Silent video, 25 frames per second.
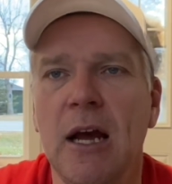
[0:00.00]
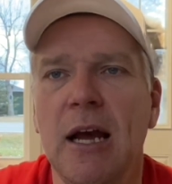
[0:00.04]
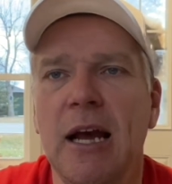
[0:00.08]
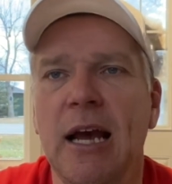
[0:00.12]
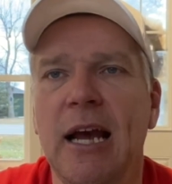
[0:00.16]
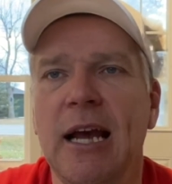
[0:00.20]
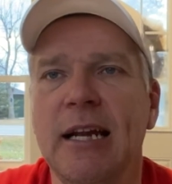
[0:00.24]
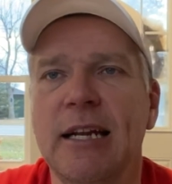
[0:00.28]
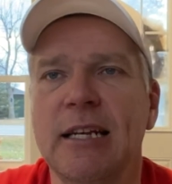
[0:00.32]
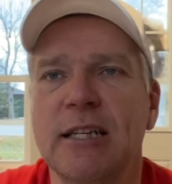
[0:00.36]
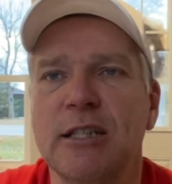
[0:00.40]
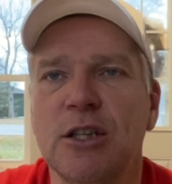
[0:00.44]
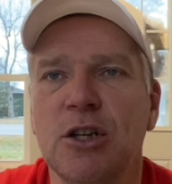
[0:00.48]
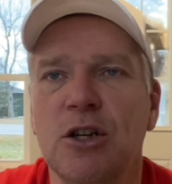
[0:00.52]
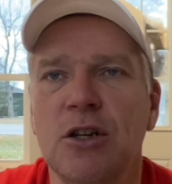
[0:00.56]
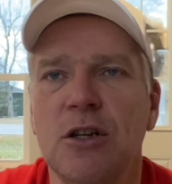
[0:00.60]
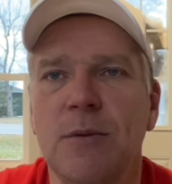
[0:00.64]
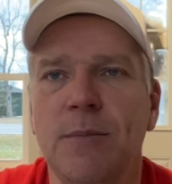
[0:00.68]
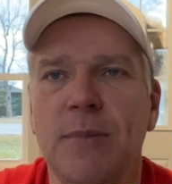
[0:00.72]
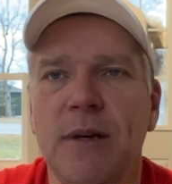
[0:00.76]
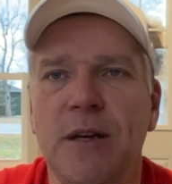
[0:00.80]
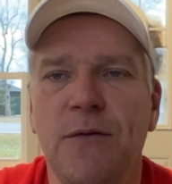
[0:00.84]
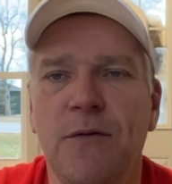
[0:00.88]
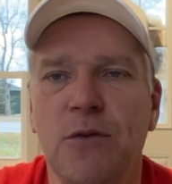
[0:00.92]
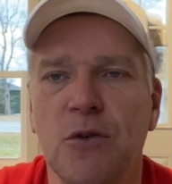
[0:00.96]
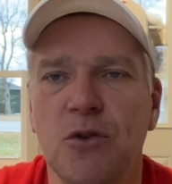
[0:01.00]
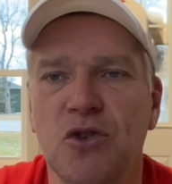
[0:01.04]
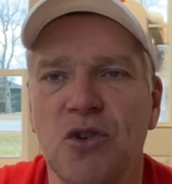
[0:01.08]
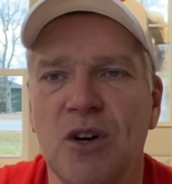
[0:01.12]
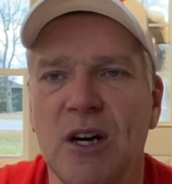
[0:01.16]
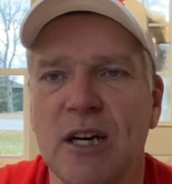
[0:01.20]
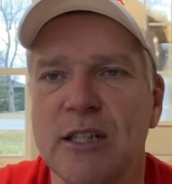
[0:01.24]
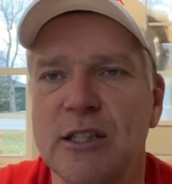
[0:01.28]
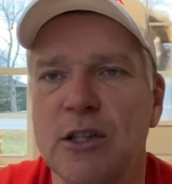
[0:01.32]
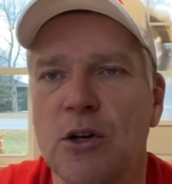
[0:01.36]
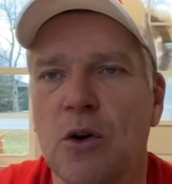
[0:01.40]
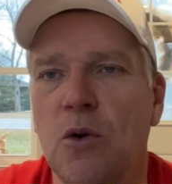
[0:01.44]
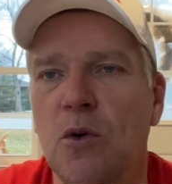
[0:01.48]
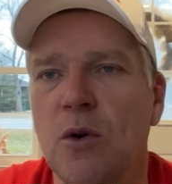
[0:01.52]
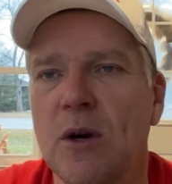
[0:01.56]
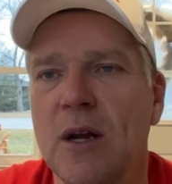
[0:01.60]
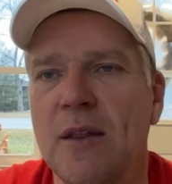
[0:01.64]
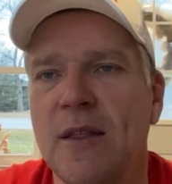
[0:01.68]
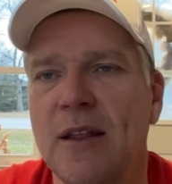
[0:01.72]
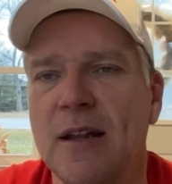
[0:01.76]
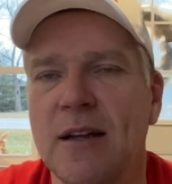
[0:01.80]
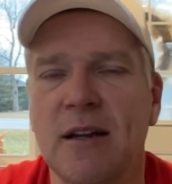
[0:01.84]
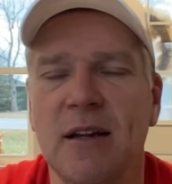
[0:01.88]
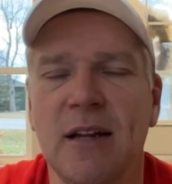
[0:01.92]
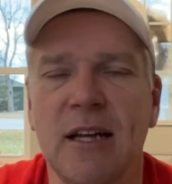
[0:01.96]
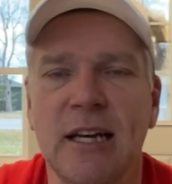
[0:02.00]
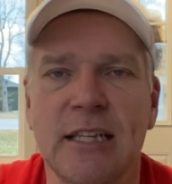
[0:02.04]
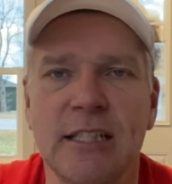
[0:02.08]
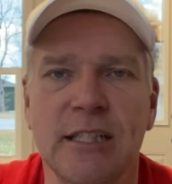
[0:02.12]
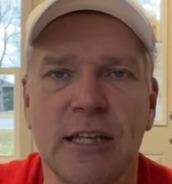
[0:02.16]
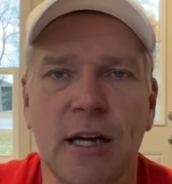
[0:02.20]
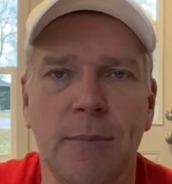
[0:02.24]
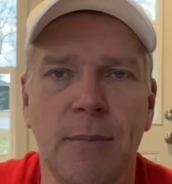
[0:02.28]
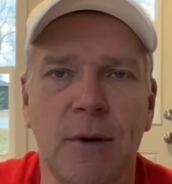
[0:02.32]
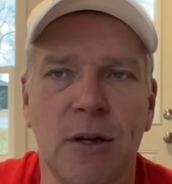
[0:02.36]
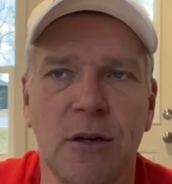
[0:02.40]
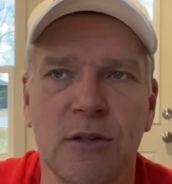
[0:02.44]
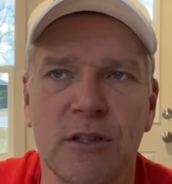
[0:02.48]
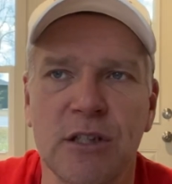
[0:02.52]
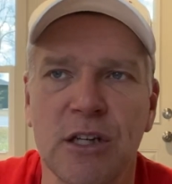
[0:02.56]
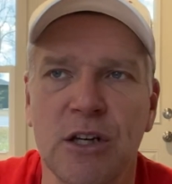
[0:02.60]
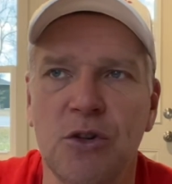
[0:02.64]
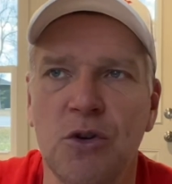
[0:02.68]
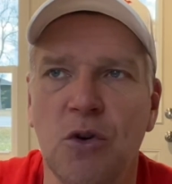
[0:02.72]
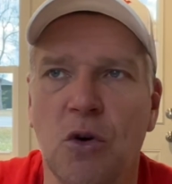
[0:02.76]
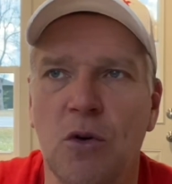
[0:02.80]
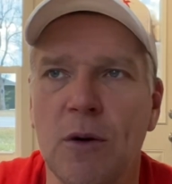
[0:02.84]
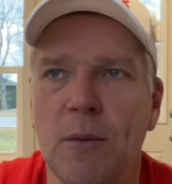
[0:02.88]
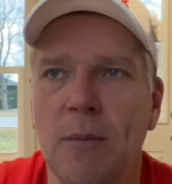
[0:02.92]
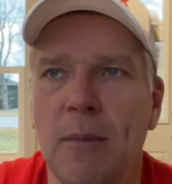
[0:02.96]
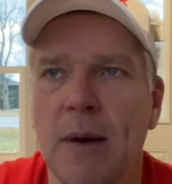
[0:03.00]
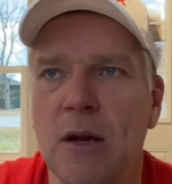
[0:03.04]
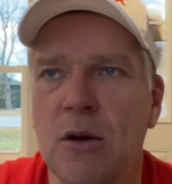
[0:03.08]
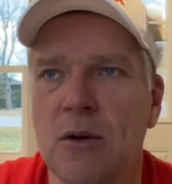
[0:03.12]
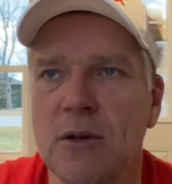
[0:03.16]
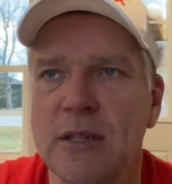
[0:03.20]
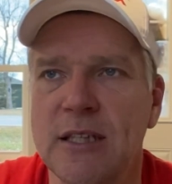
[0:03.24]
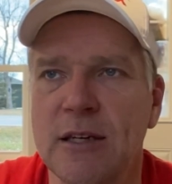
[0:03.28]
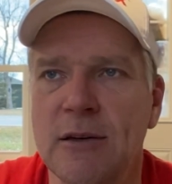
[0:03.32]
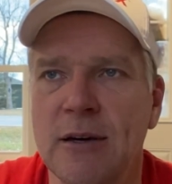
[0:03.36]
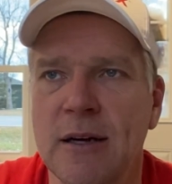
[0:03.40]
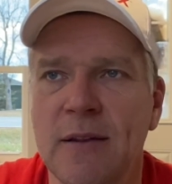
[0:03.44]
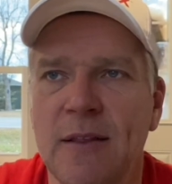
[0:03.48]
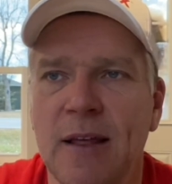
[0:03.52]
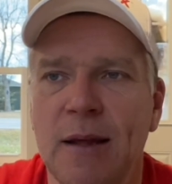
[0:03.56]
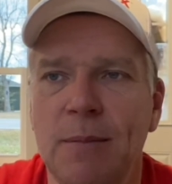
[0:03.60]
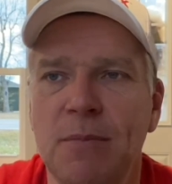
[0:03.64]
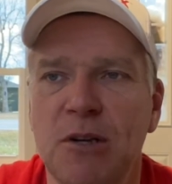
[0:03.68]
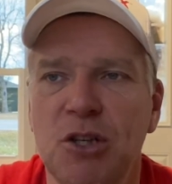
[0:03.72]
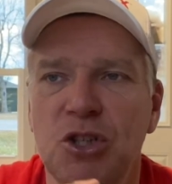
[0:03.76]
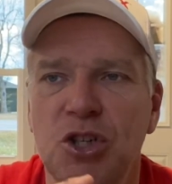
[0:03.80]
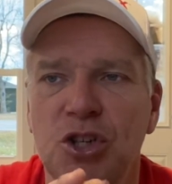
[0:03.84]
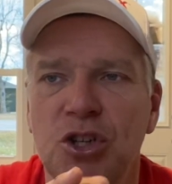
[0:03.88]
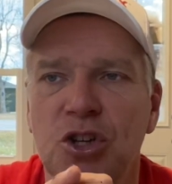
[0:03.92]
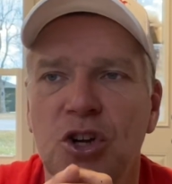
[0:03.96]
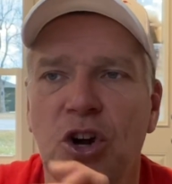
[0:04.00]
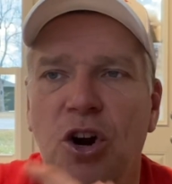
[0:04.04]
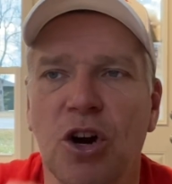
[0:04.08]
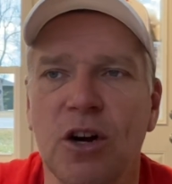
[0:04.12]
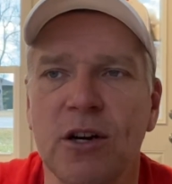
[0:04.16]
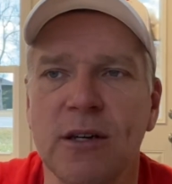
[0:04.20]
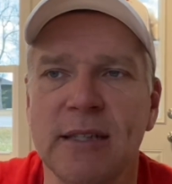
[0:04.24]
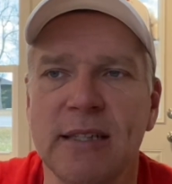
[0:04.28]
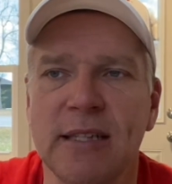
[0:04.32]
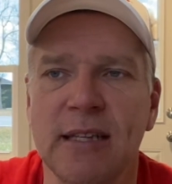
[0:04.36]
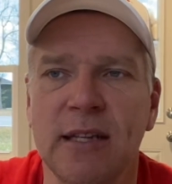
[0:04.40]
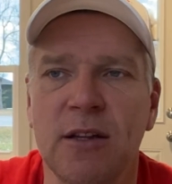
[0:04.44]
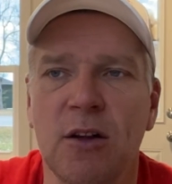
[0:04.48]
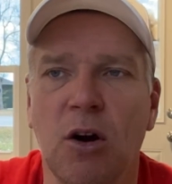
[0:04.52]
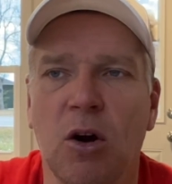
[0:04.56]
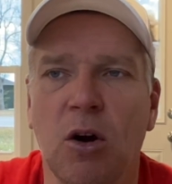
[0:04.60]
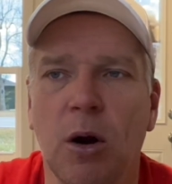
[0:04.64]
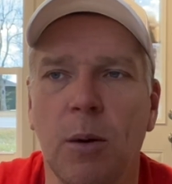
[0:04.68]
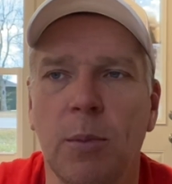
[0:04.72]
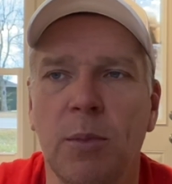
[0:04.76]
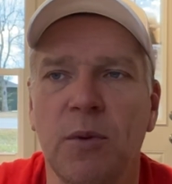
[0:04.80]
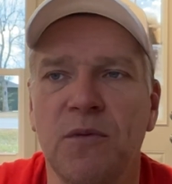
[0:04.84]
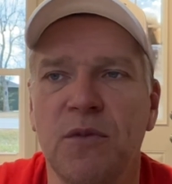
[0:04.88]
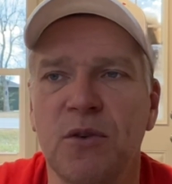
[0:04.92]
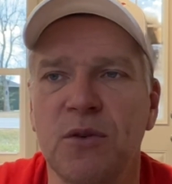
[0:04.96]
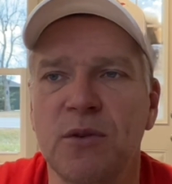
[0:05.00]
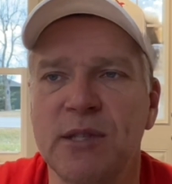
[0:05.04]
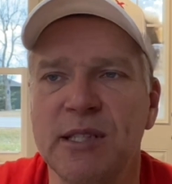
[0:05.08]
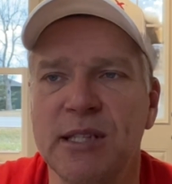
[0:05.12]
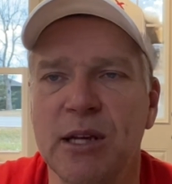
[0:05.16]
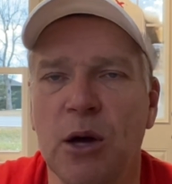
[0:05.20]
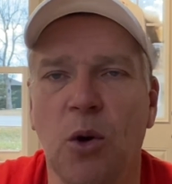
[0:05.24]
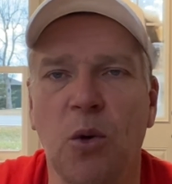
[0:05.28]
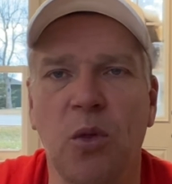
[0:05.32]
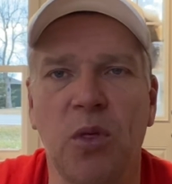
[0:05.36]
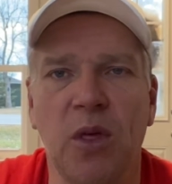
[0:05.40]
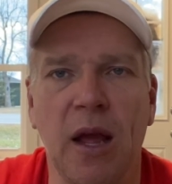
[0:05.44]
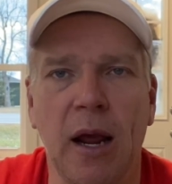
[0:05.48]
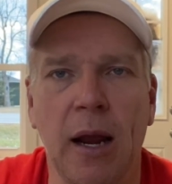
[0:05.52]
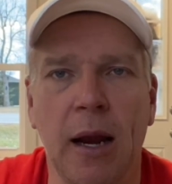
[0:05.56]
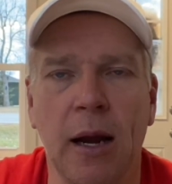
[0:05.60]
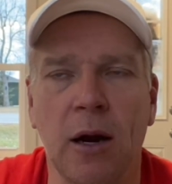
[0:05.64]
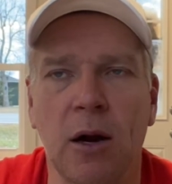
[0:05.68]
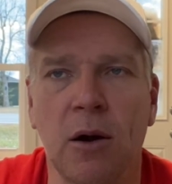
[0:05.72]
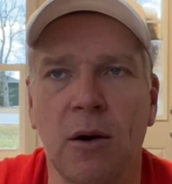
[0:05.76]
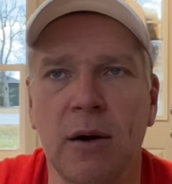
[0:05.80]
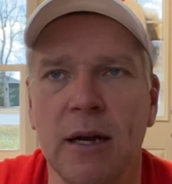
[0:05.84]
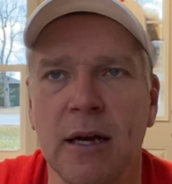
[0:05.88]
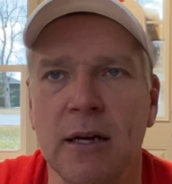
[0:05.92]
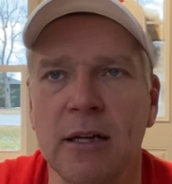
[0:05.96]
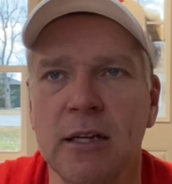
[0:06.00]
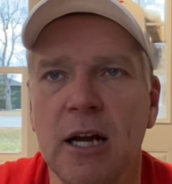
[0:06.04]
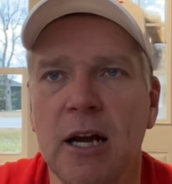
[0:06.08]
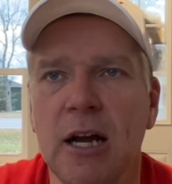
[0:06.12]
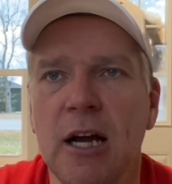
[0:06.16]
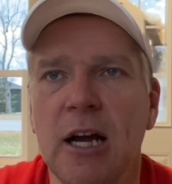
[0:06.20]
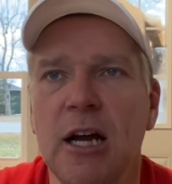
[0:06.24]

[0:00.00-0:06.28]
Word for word: and it's going to be for Transcona, then the Lakeside Meadows, Colon Meadows area, then Mission Guards, then the Harbourview South area.